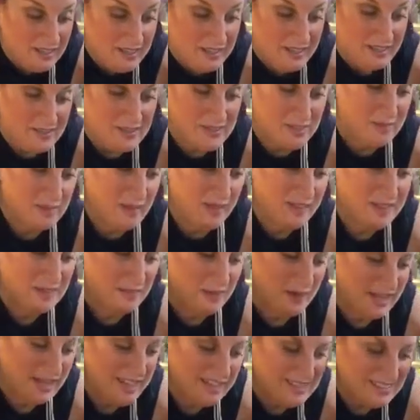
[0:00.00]
here's the Matzo
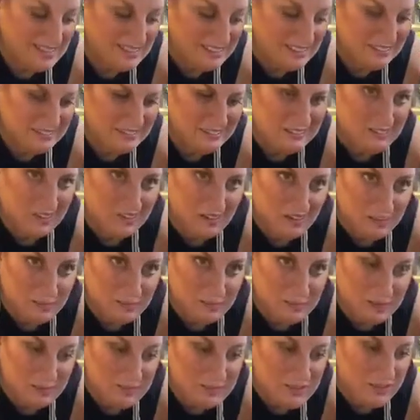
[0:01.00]
Brei. It's a little
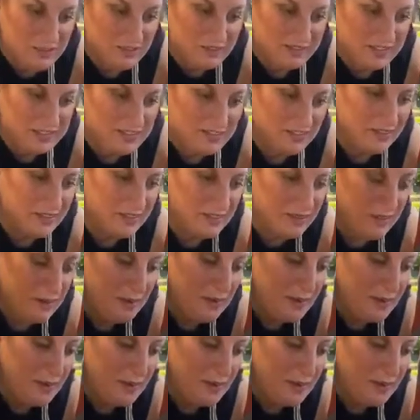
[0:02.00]
dark. I'm sure it'll taste good.